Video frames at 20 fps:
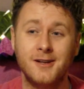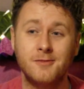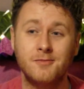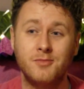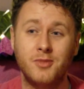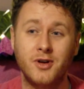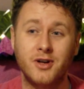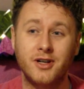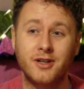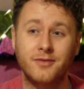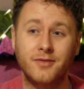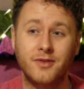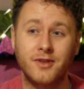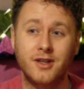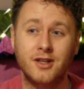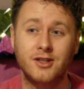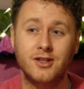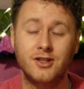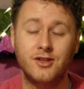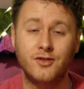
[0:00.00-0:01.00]
But
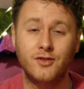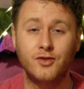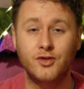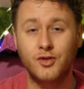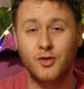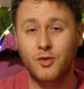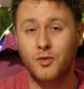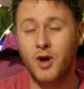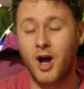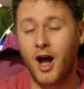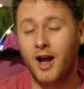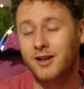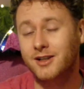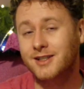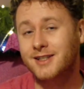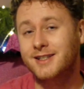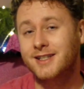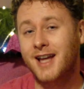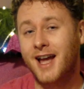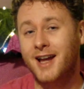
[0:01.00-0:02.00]
to
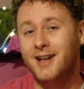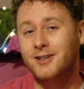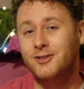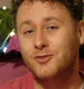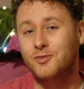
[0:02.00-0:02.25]
understand